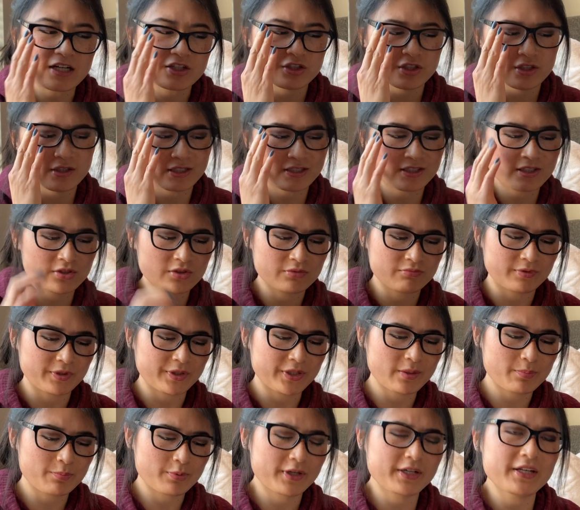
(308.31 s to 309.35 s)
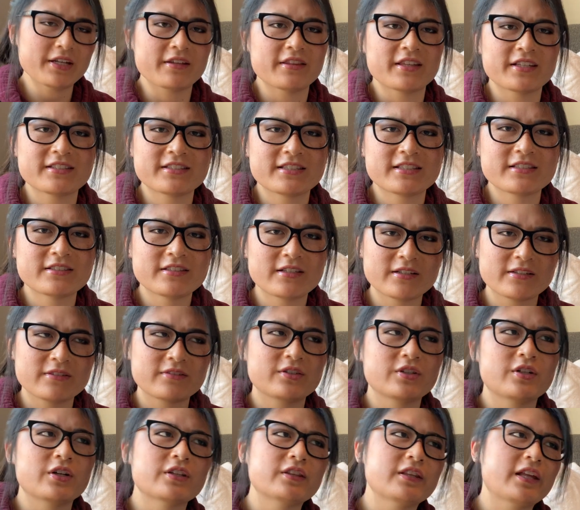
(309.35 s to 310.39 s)
this is really pretty. This is a
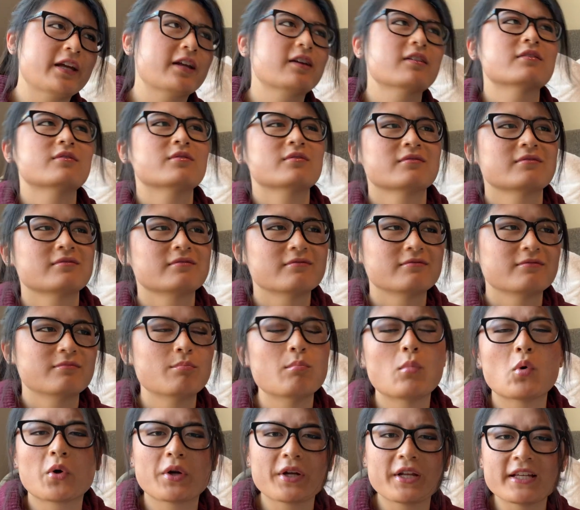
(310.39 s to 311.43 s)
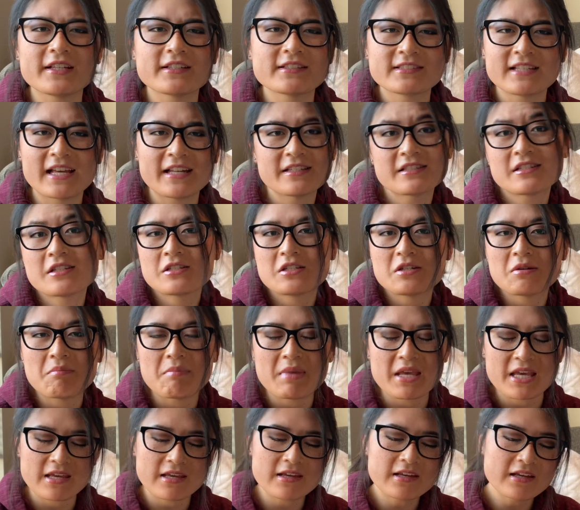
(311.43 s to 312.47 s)
good like morning scent to
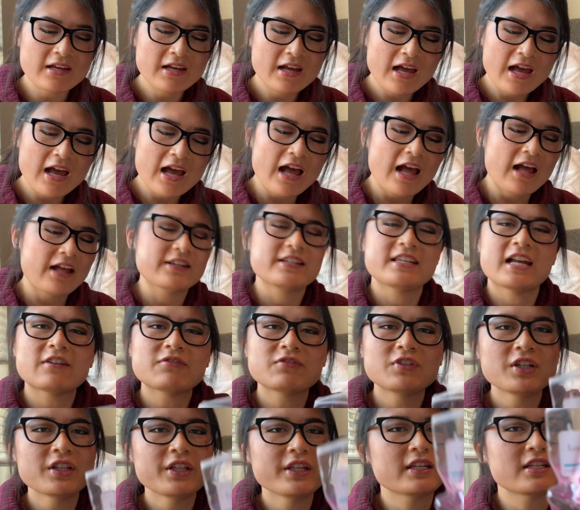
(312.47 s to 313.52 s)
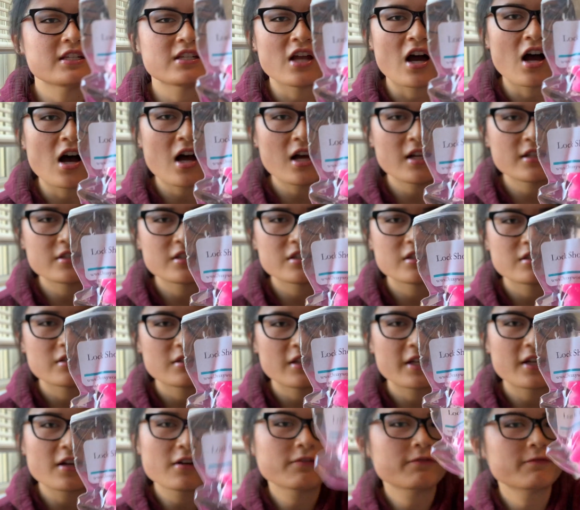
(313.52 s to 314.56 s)
me. Definitely not
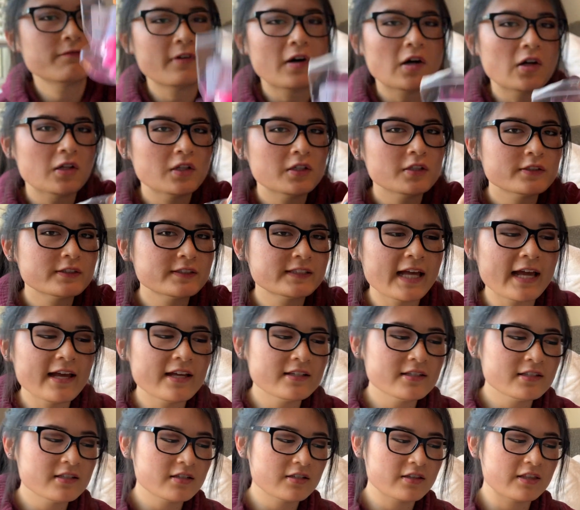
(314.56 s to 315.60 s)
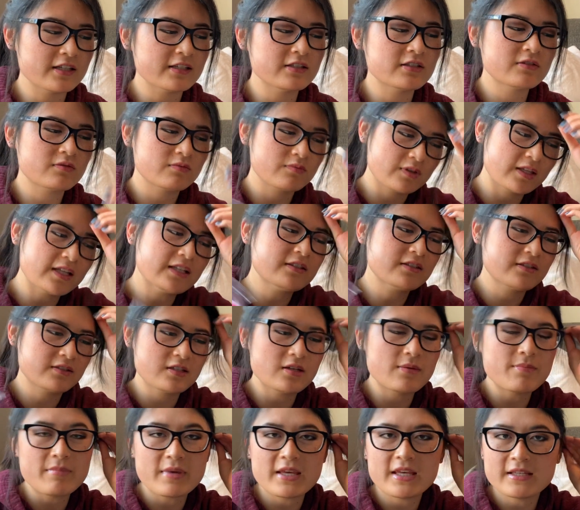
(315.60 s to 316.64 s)
like a fall scent. This to
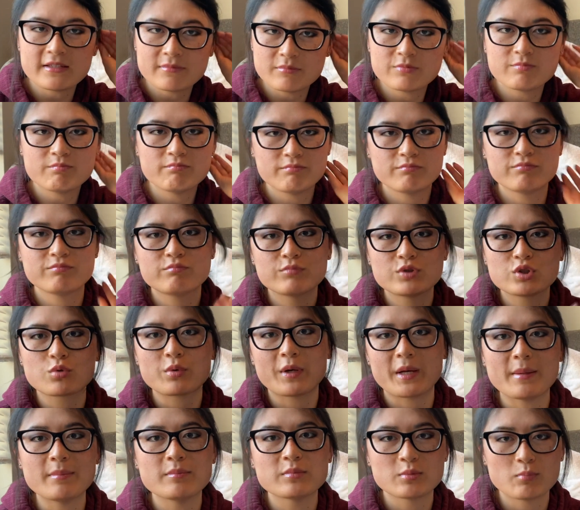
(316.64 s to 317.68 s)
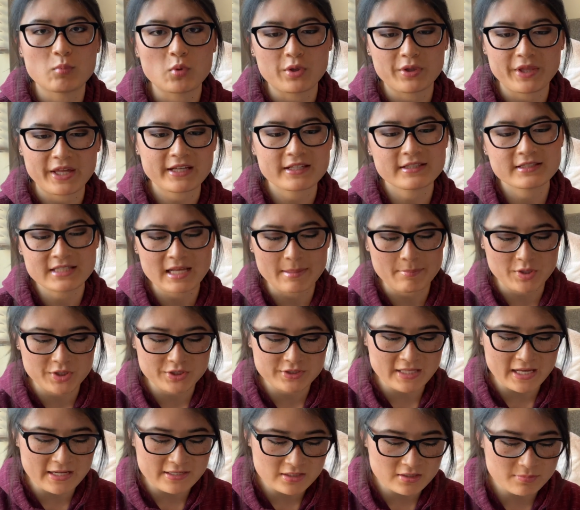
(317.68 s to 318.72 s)
me screams more like summer
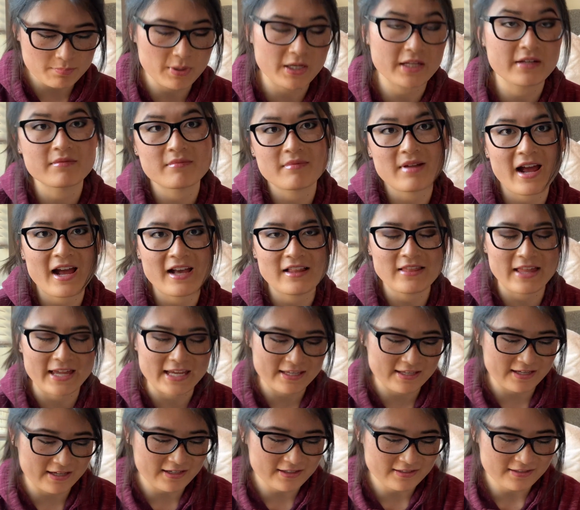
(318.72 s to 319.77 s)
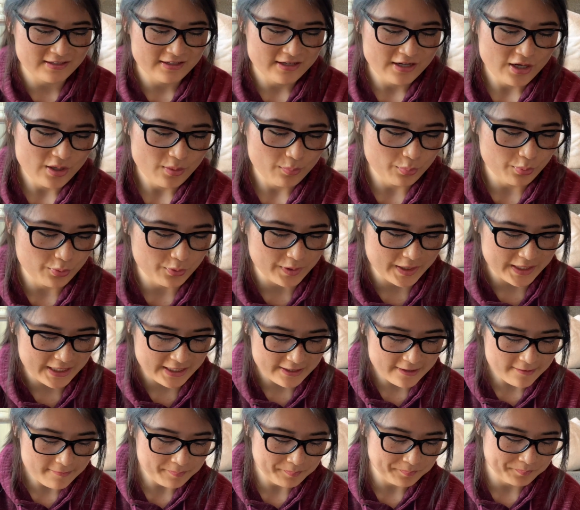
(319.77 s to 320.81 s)
scent, but I like it. Pretty.